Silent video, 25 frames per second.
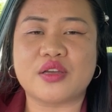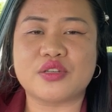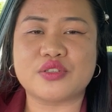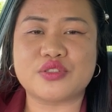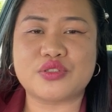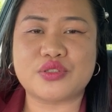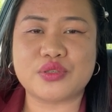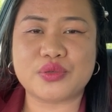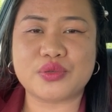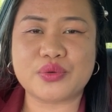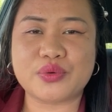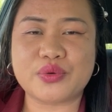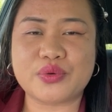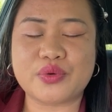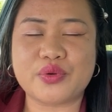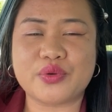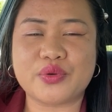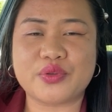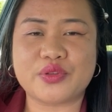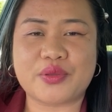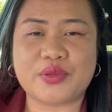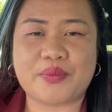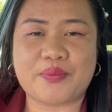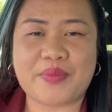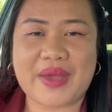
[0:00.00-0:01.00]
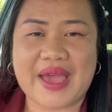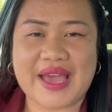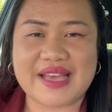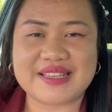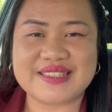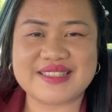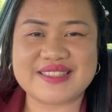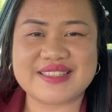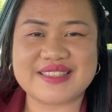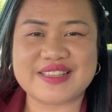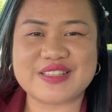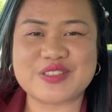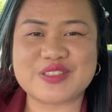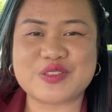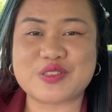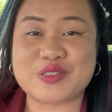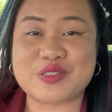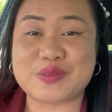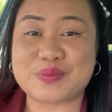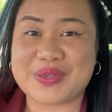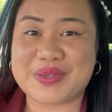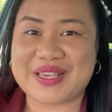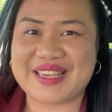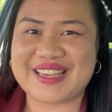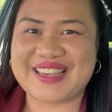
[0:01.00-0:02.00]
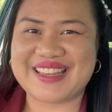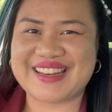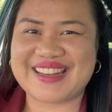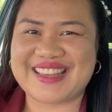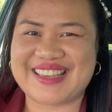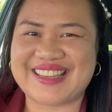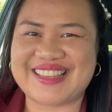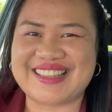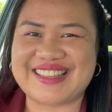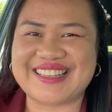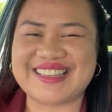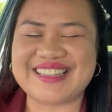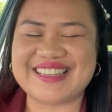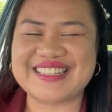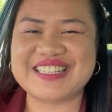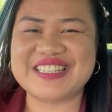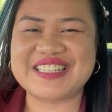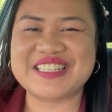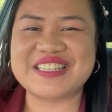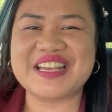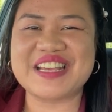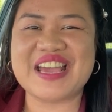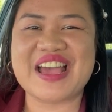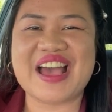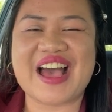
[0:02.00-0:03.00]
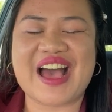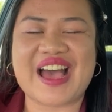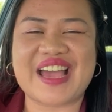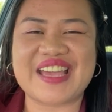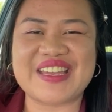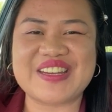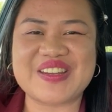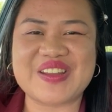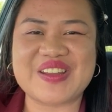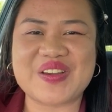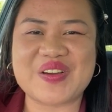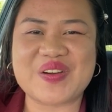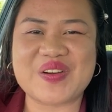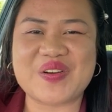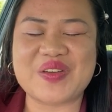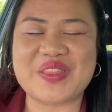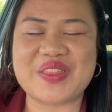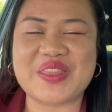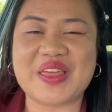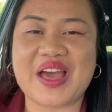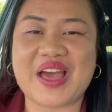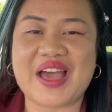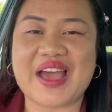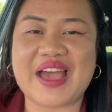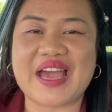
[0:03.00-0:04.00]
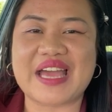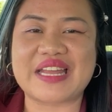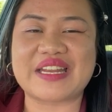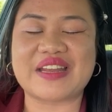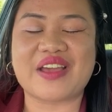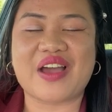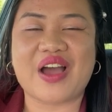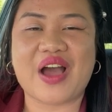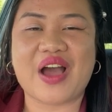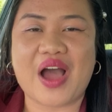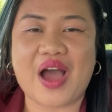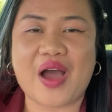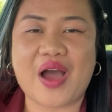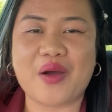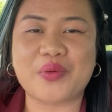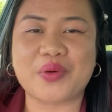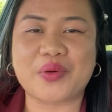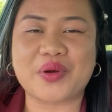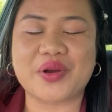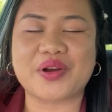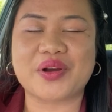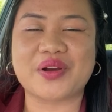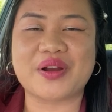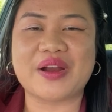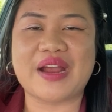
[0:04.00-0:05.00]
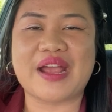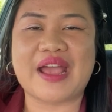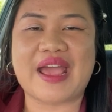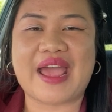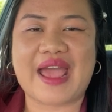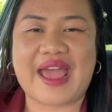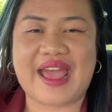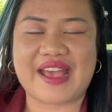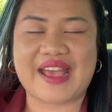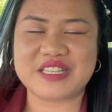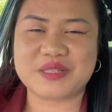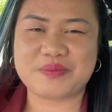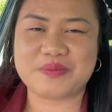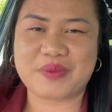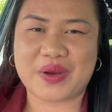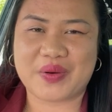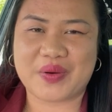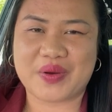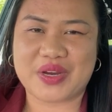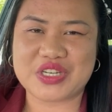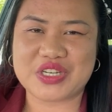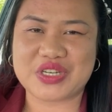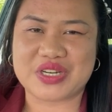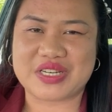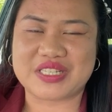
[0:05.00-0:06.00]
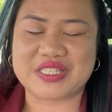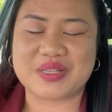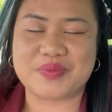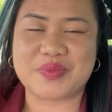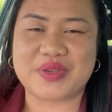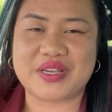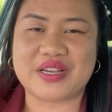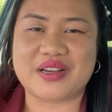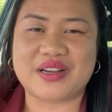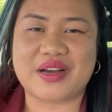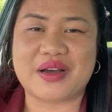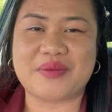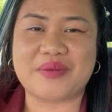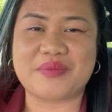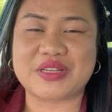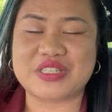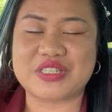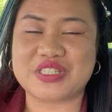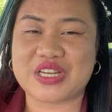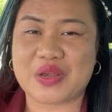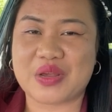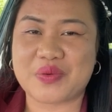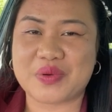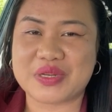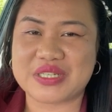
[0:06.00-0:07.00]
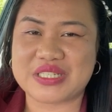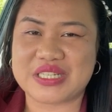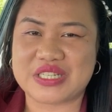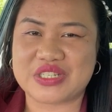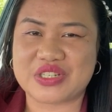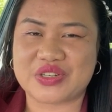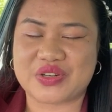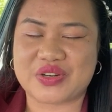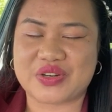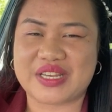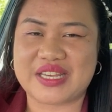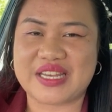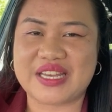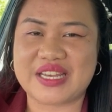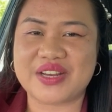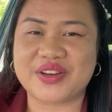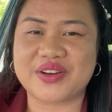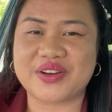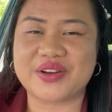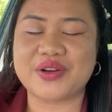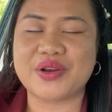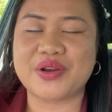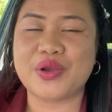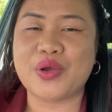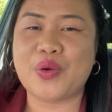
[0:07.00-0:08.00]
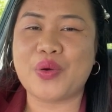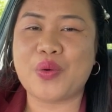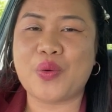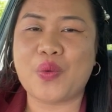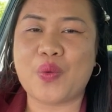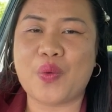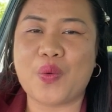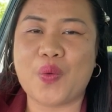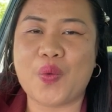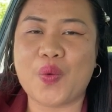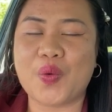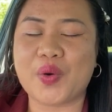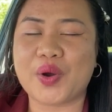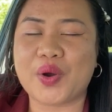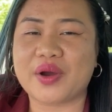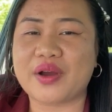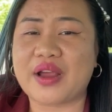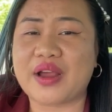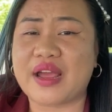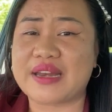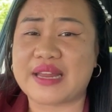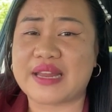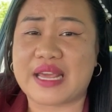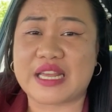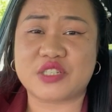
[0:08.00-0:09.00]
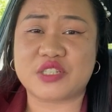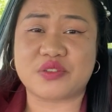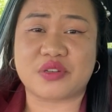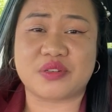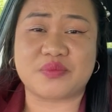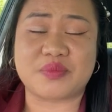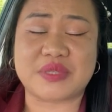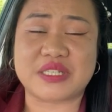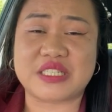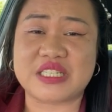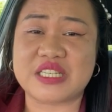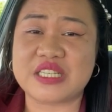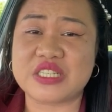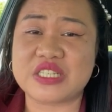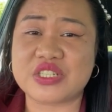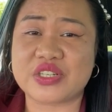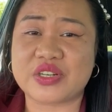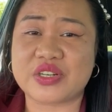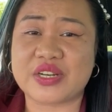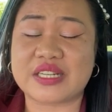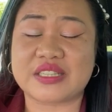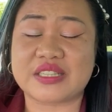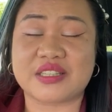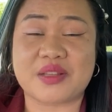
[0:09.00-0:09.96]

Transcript: do the best to speak in English. I know that our aspiration is to become a J1 teacher here or an H1B teacher. It